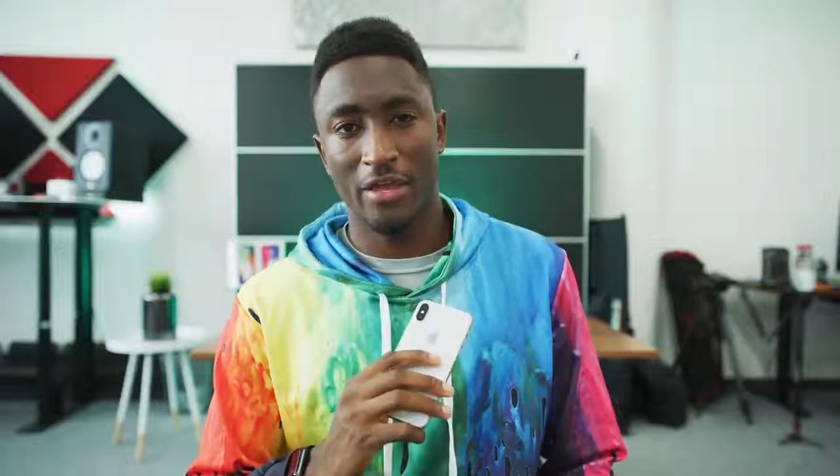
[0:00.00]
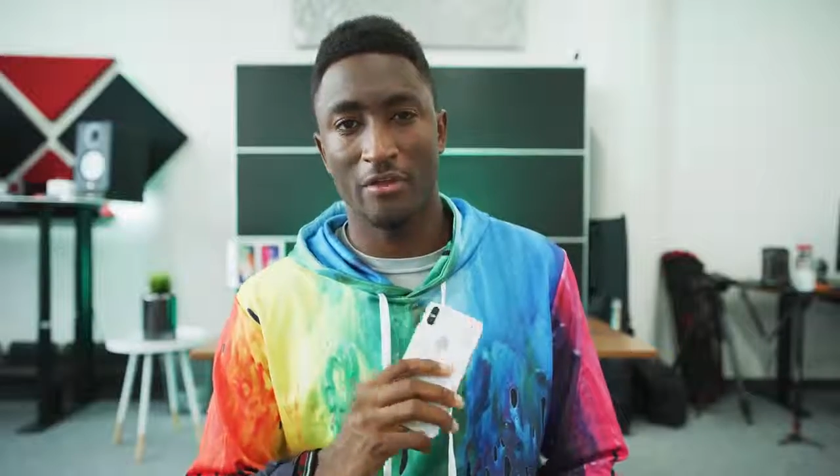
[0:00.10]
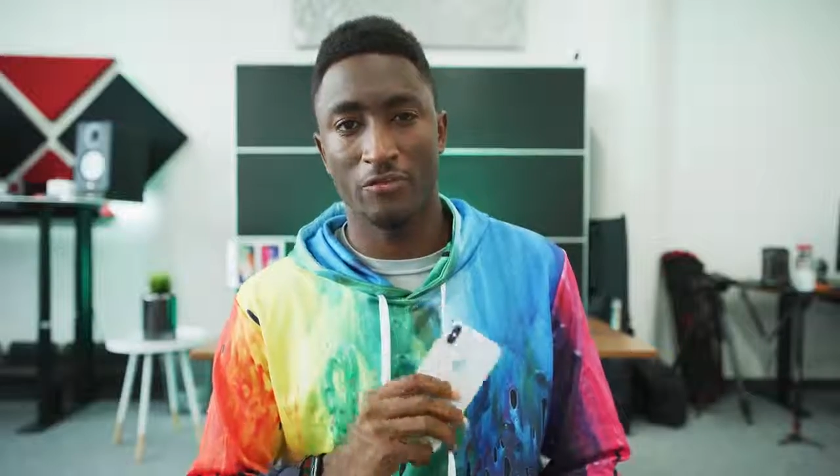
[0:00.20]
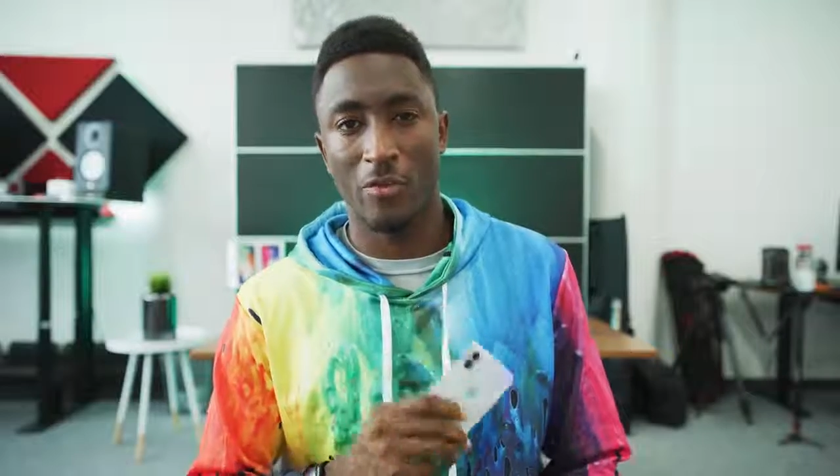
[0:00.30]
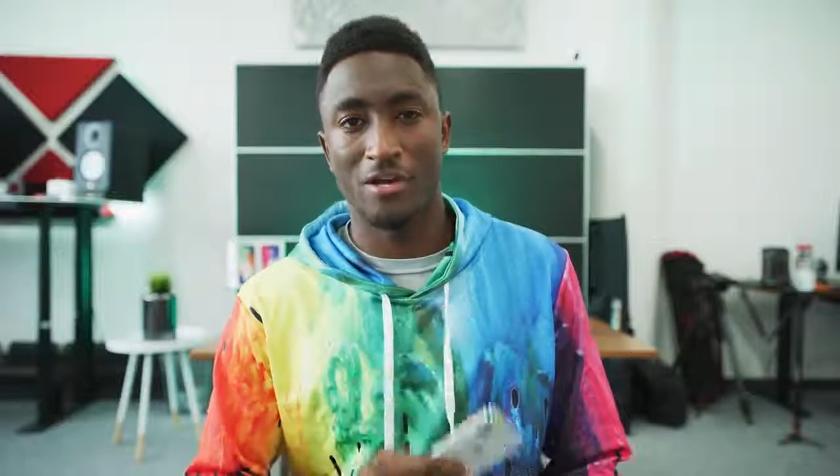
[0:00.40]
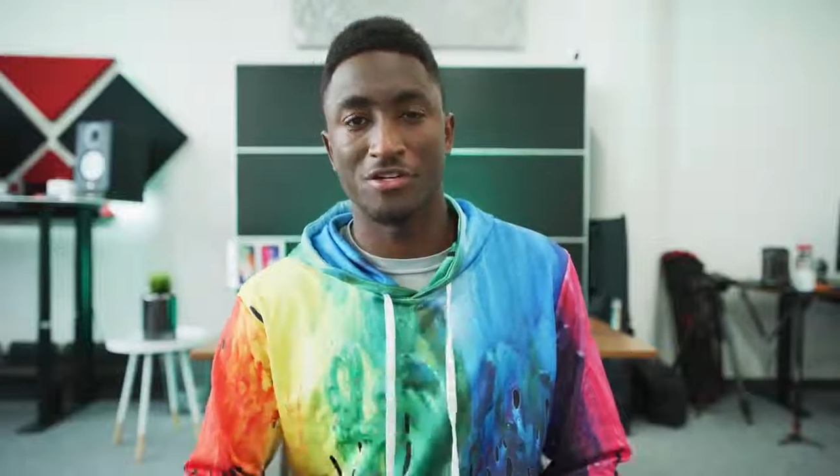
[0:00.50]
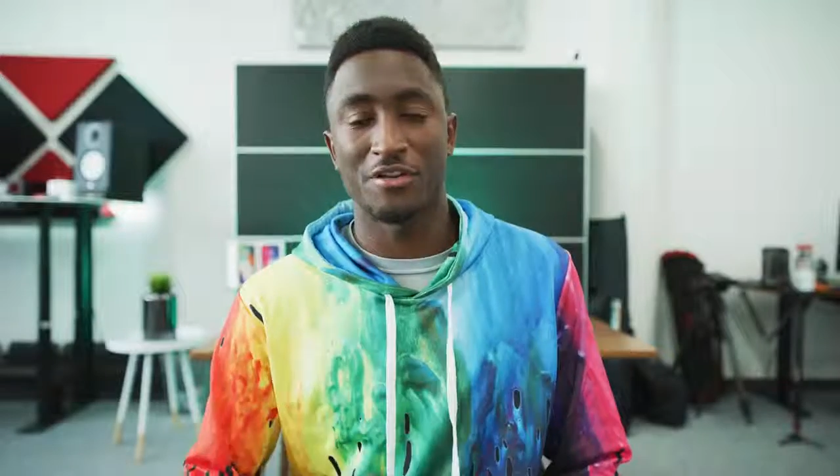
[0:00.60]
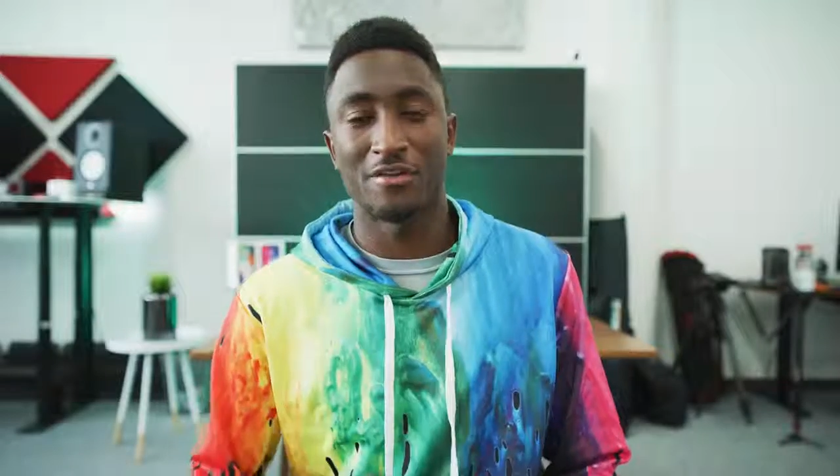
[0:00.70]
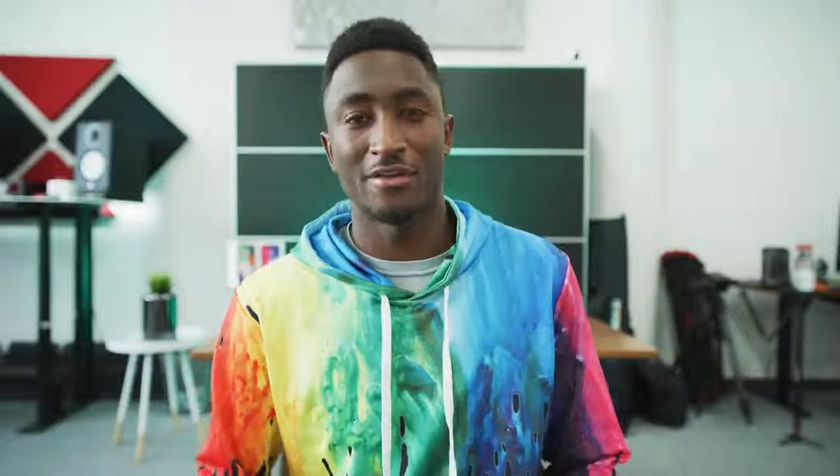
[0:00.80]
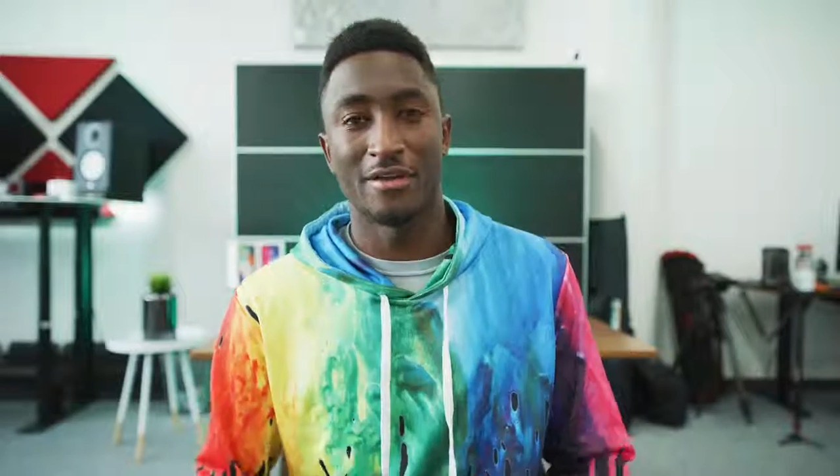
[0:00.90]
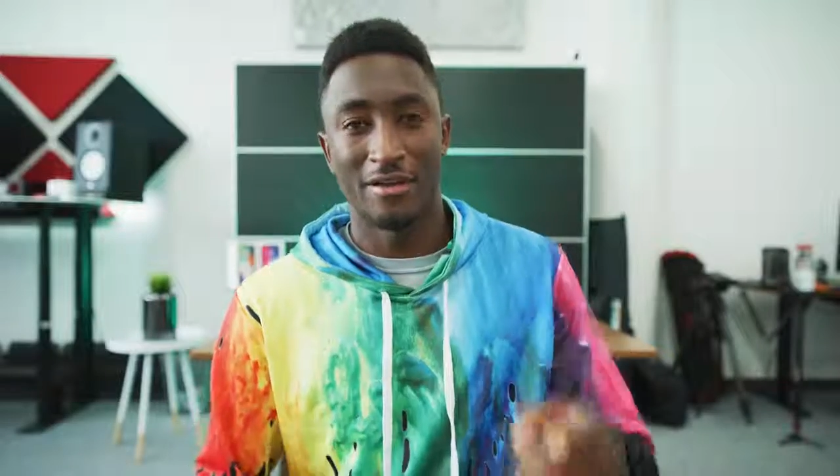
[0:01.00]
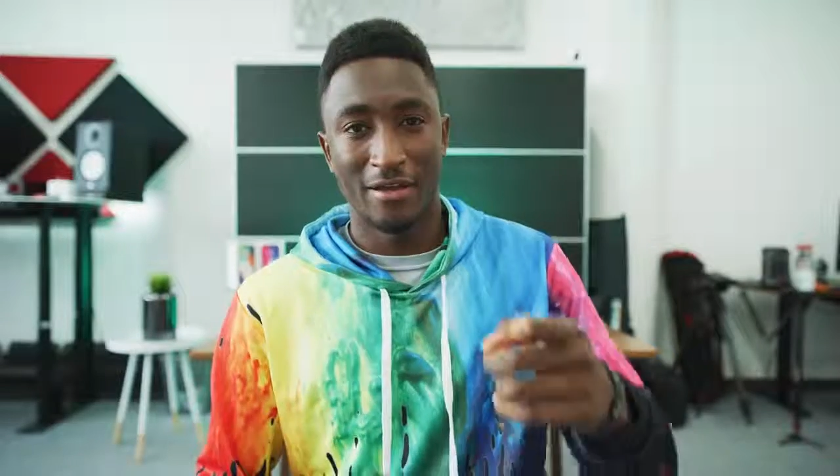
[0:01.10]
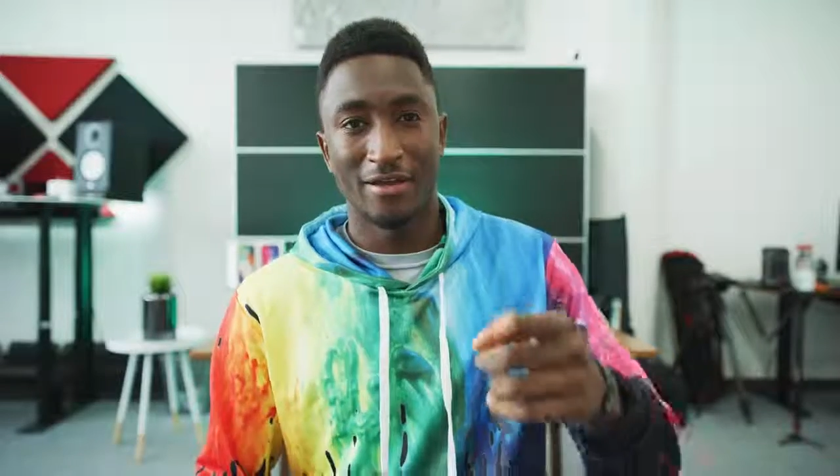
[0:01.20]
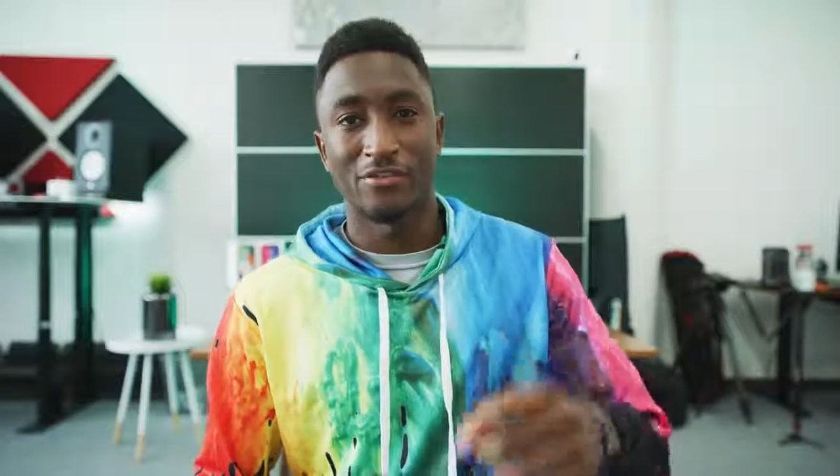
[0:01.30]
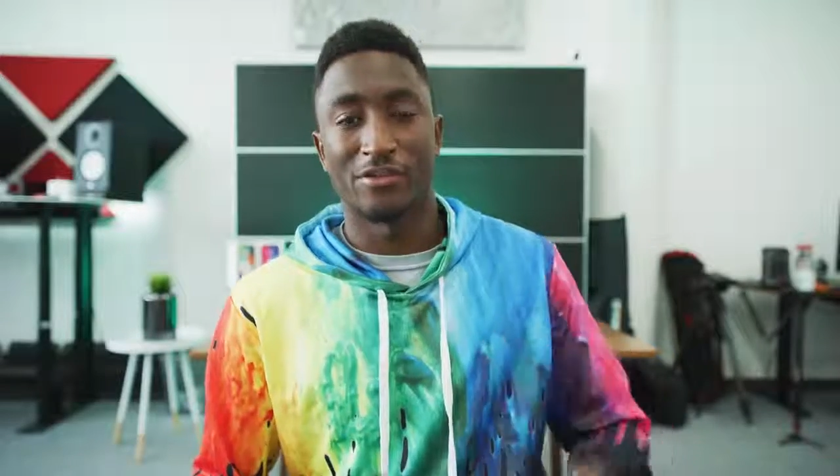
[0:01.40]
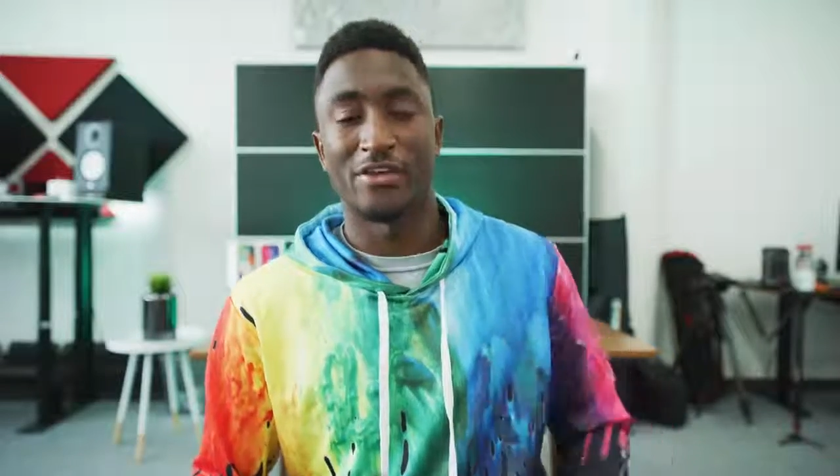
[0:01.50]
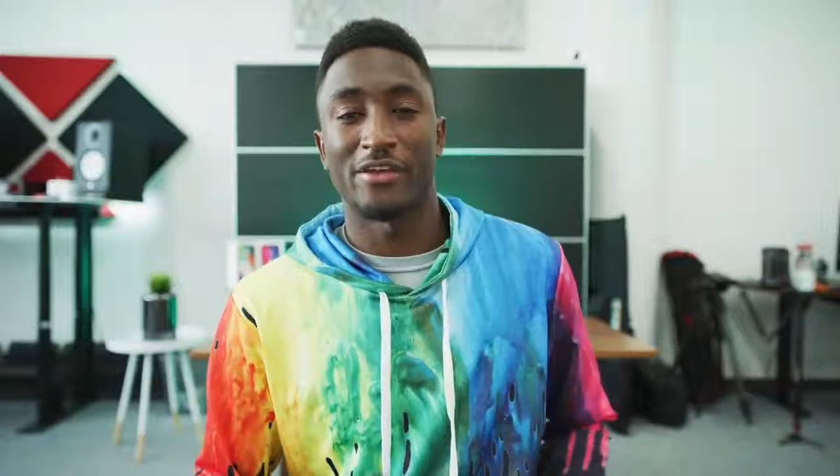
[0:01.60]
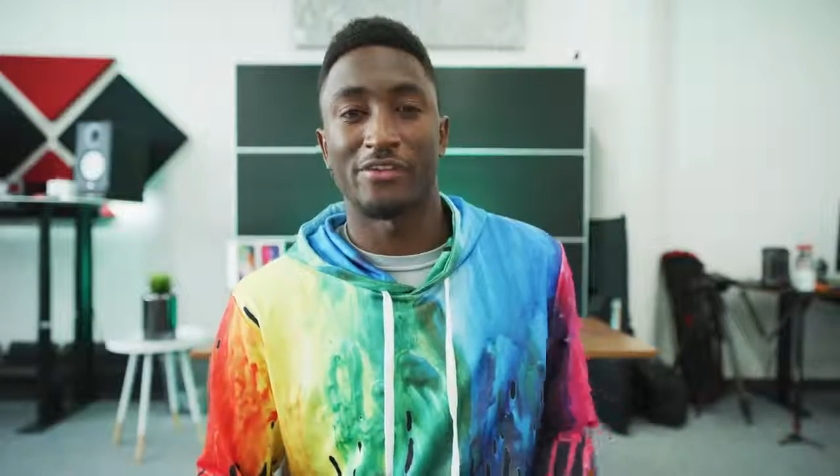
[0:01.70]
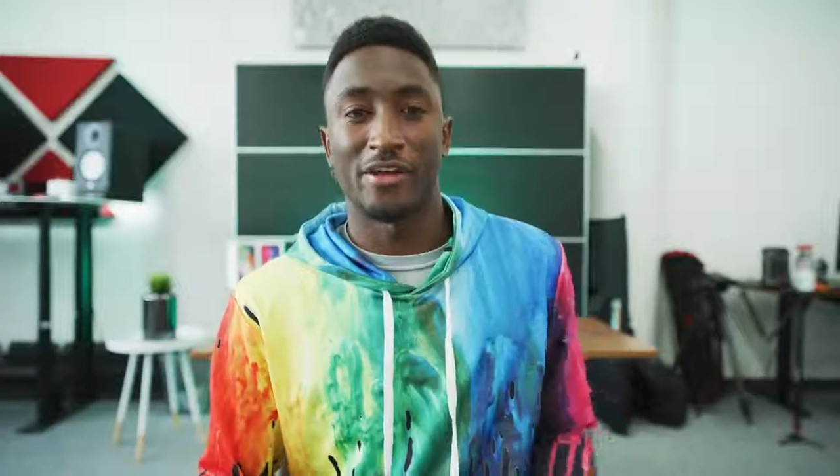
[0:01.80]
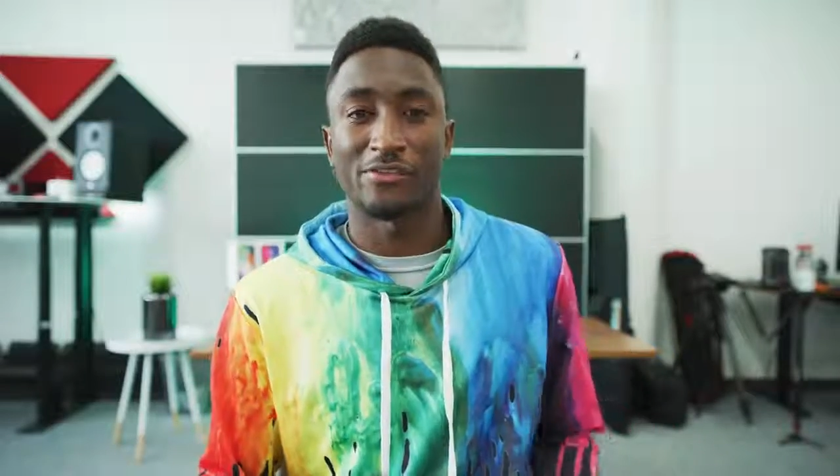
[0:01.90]
Thank you for watching. Talk to you
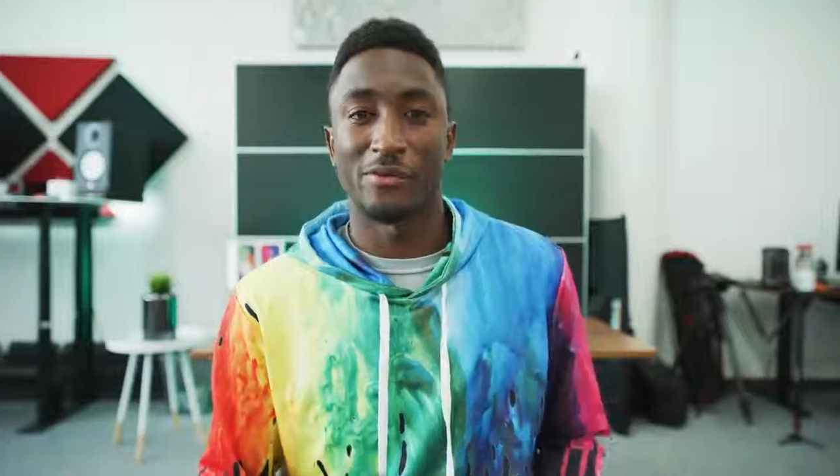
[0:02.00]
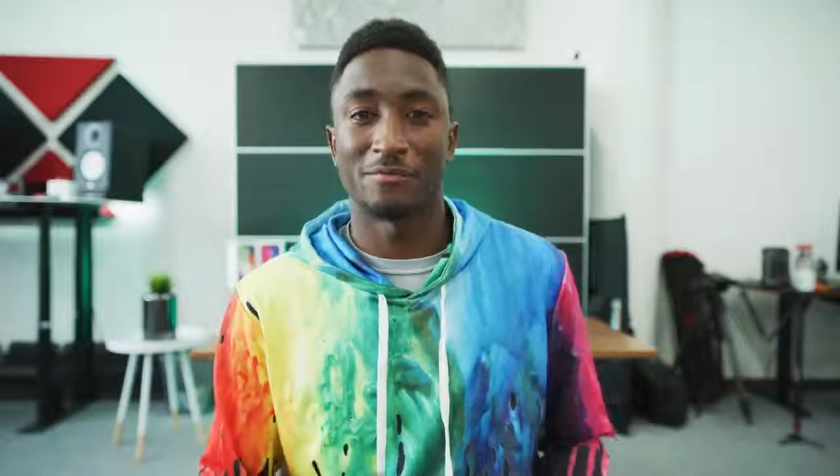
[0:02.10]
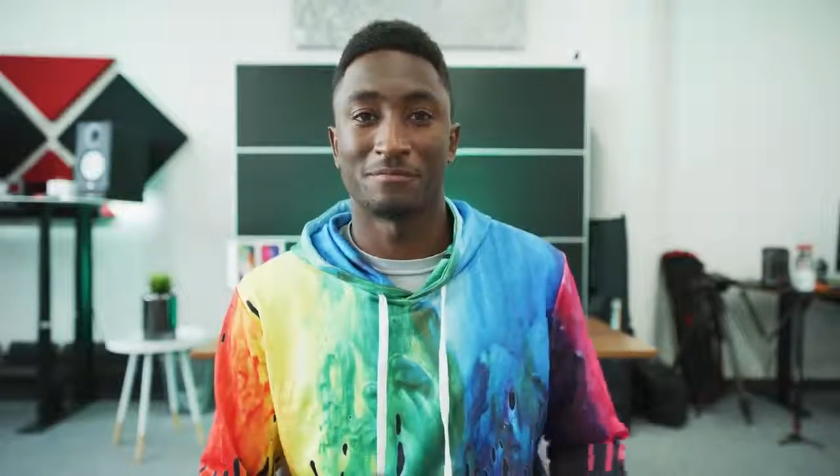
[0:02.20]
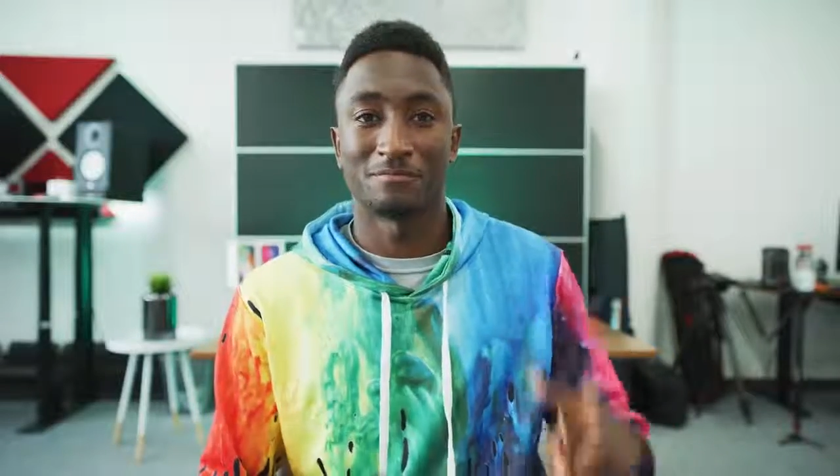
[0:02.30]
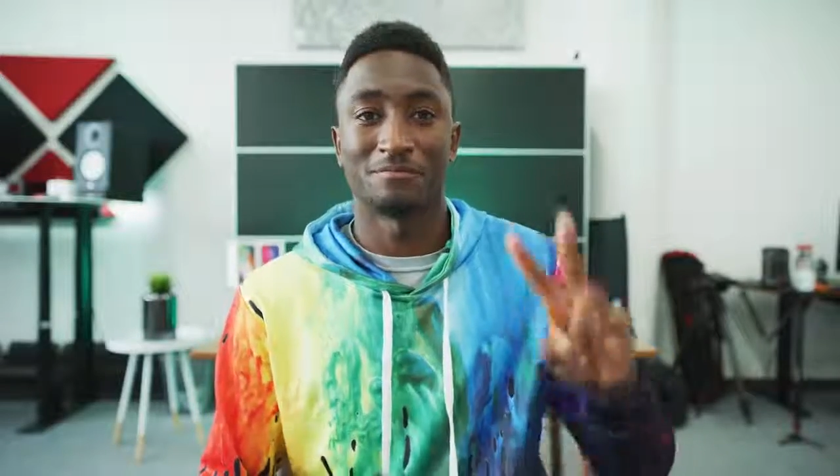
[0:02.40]
guys in the next one.